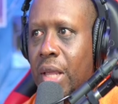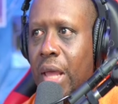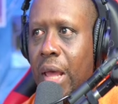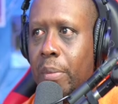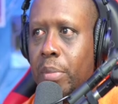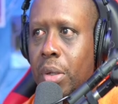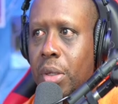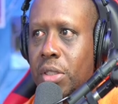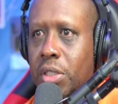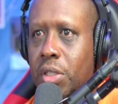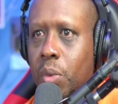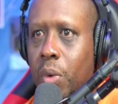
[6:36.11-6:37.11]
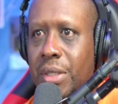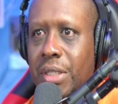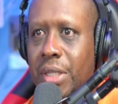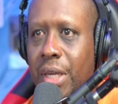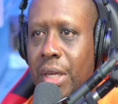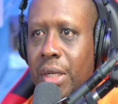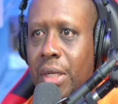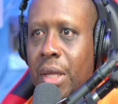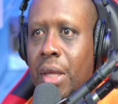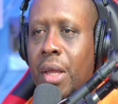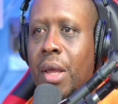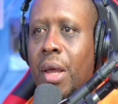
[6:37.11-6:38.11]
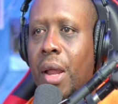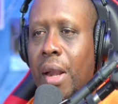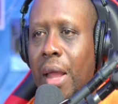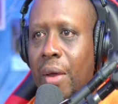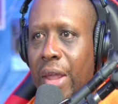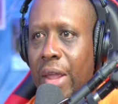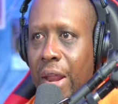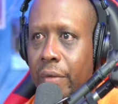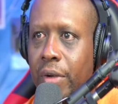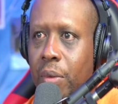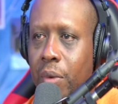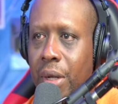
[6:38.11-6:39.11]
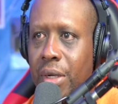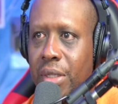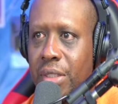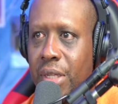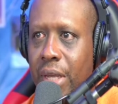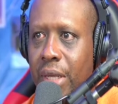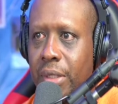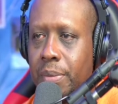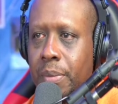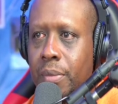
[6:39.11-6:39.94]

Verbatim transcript: have pushed to once again allow everyone in the state